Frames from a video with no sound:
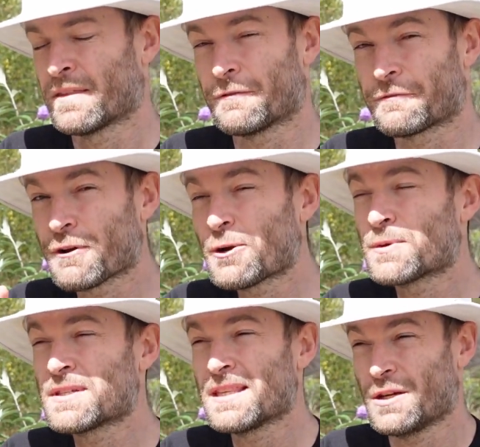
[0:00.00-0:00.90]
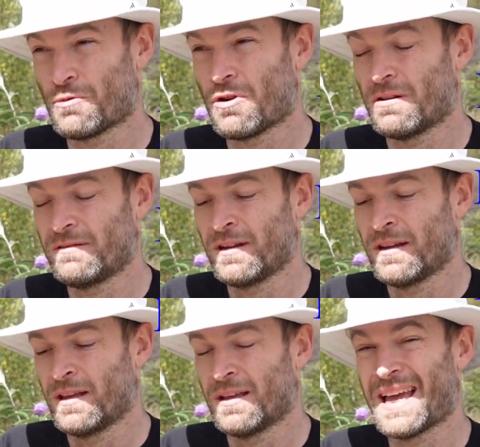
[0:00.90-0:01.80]
the frequency that you're on,
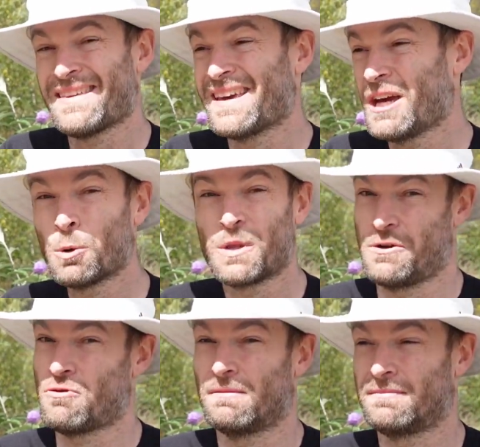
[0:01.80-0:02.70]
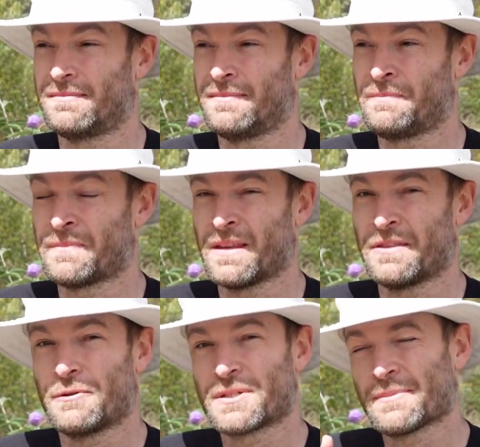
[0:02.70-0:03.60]
and the hill that you're on. There's